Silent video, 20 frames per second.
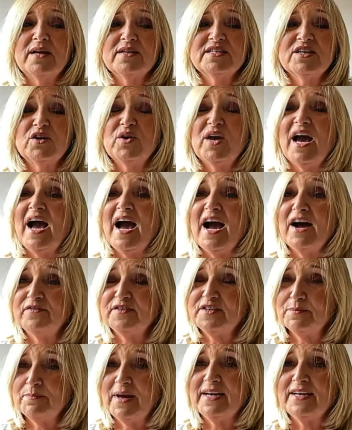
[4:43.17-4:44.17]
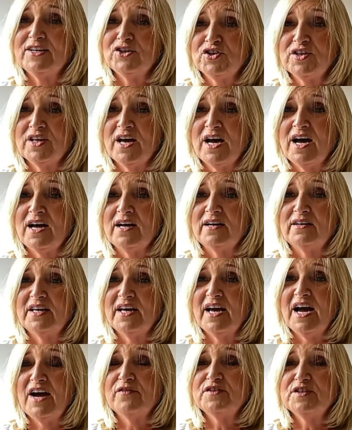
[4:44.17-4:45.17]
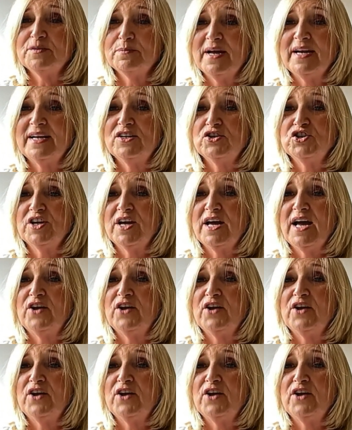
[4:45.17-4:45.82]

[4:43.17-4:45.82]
you have to manage that. You have to manage it